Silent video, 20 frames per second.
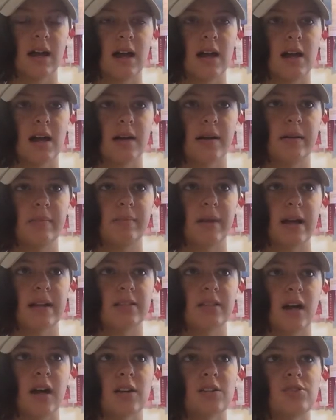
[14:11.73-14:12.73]
I
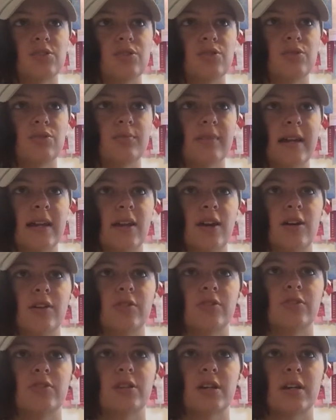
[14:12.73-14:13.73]
talked to my
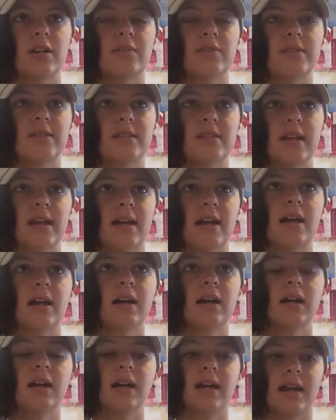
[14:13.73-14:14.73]
coach and I was like,
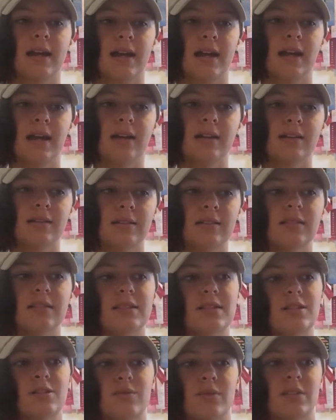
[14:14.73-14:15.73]
hey,
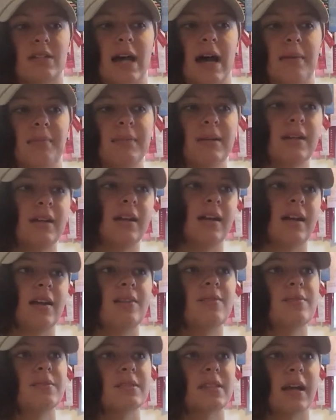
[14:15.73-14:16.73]
this is what's happening. And
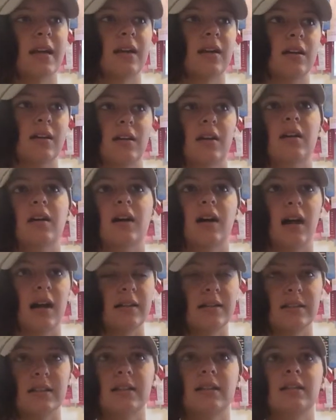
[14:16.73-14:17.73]
he was like,
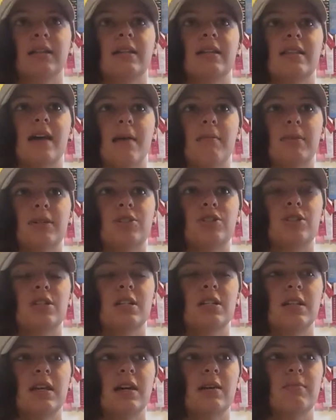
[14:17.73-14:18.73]
didn't need that much
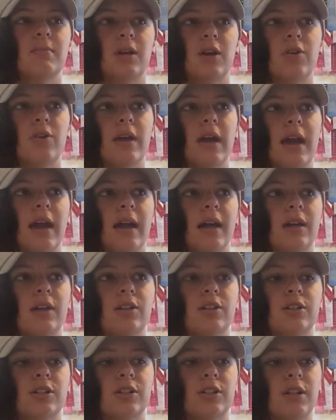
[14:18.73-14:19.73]
detail, but okay,
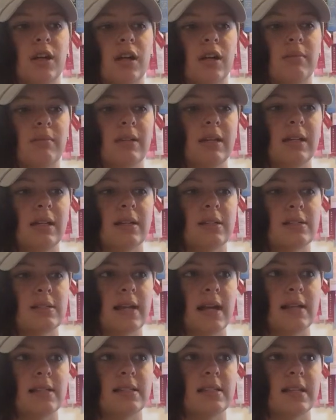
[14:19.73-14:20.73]
you're gonna be
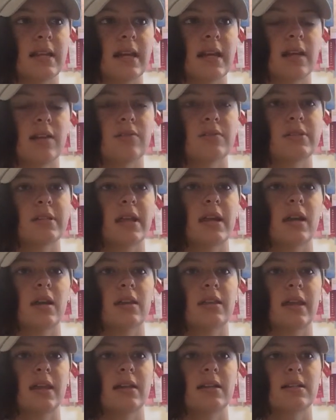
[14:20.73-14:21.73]
inside today. And I was like,
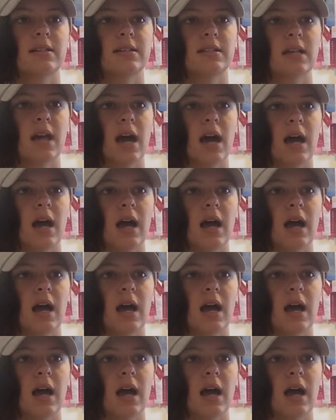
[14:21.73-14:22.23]
thanks.